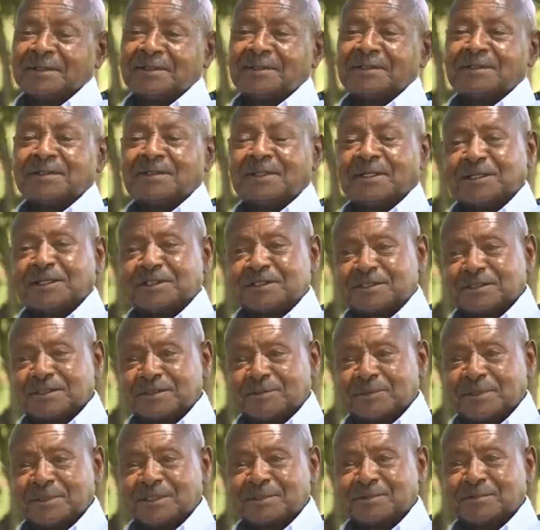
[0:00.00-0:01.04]
Yes,
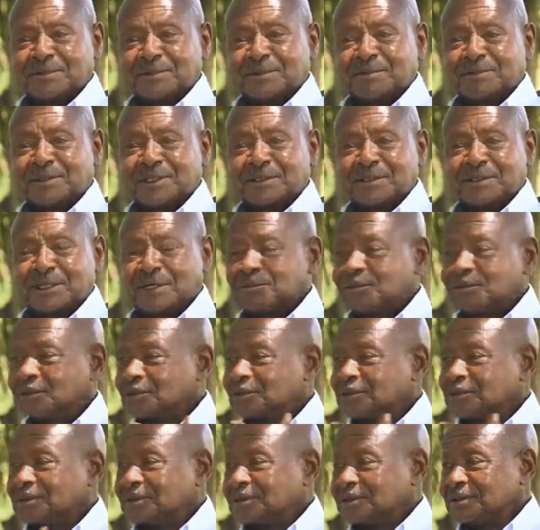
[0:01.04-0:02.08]
but I'm not
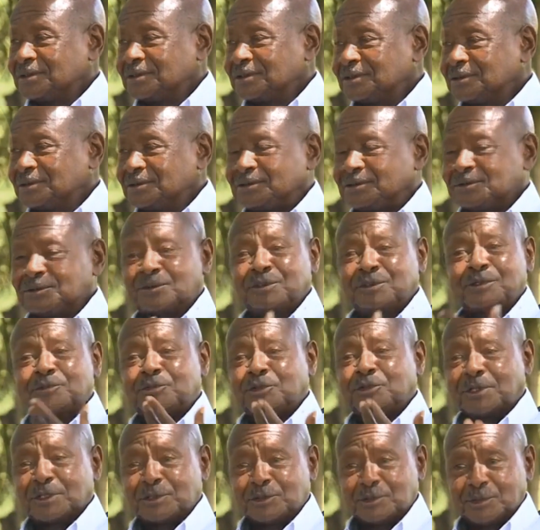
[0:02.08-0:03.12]
looking
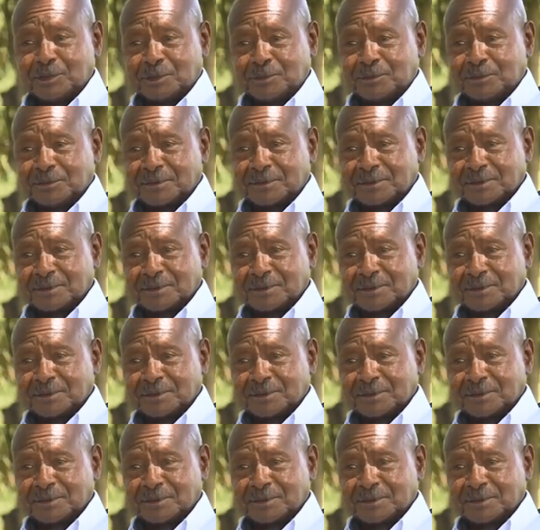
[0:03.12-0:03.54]
for a job,